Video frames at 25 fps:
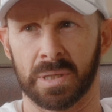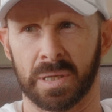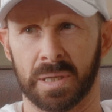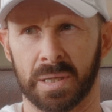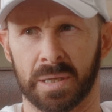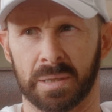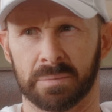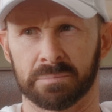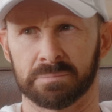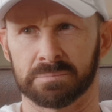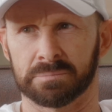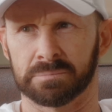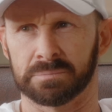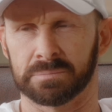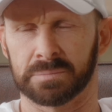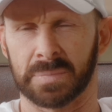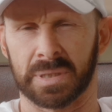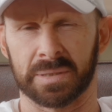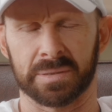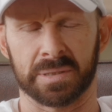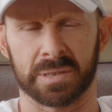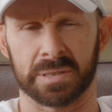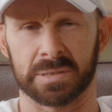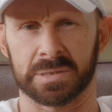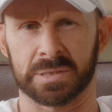um,
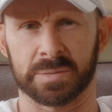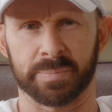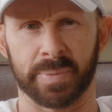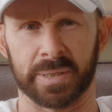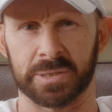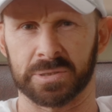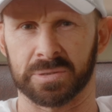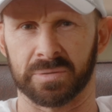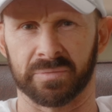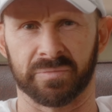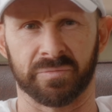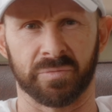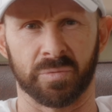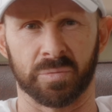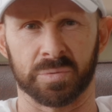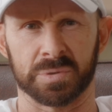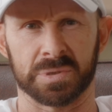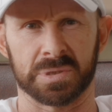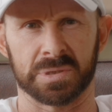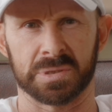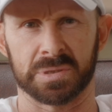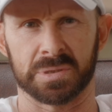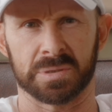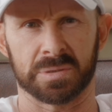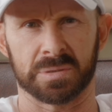I think Special
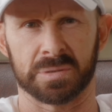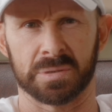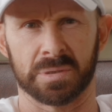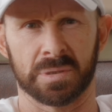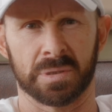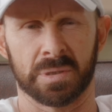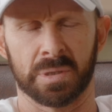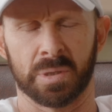Forces